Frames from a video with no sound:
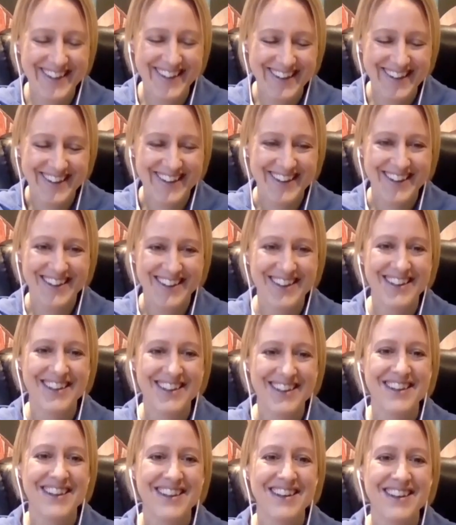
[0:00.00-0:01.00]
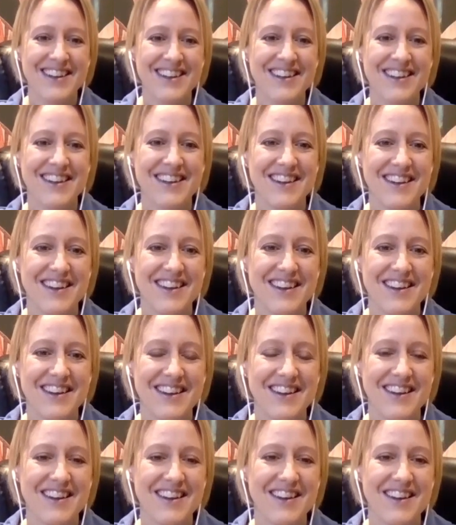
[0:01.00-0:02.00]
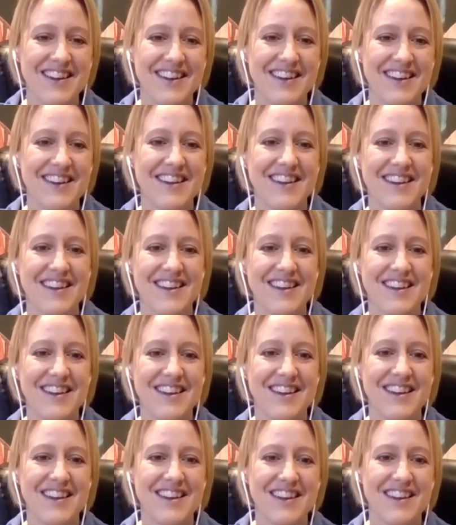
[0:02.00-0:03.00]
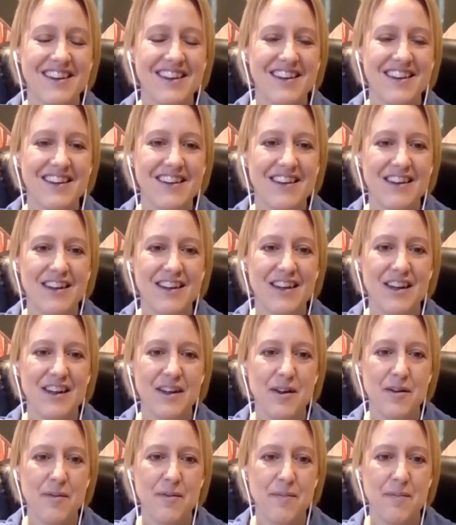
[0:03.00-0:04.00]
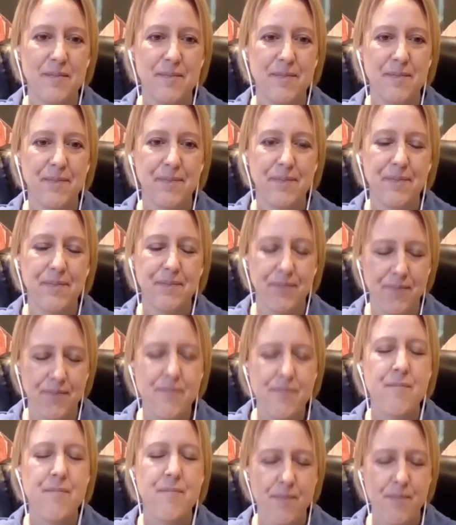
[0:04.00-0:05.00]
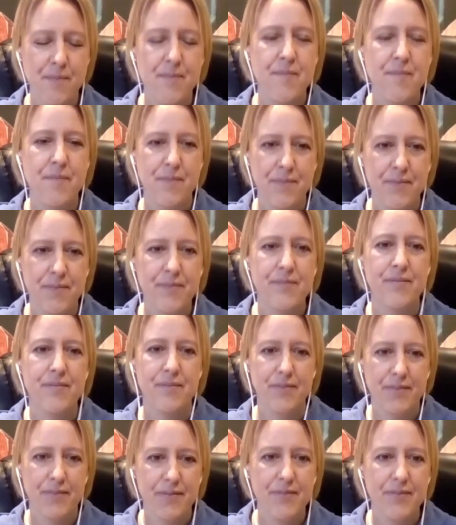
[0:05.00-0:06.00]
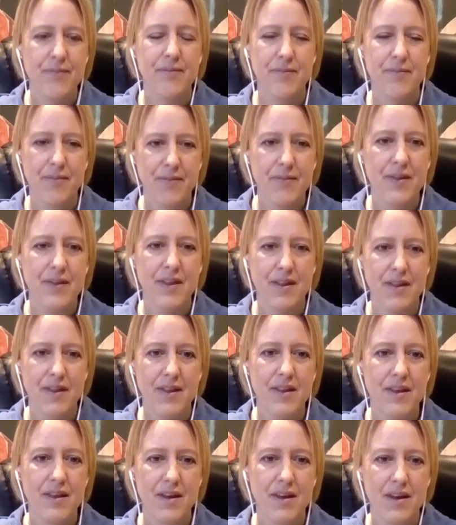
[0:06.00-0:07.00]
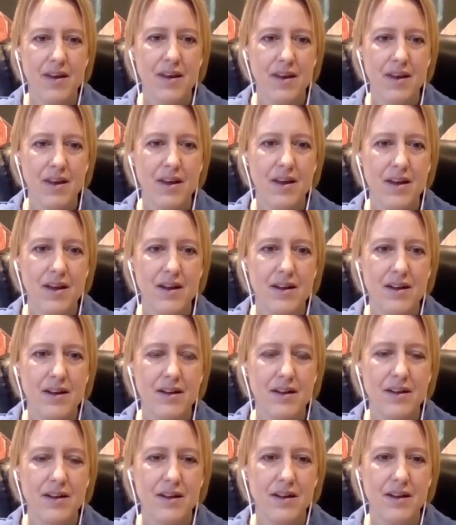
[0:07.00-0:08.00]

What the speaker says: [no speech]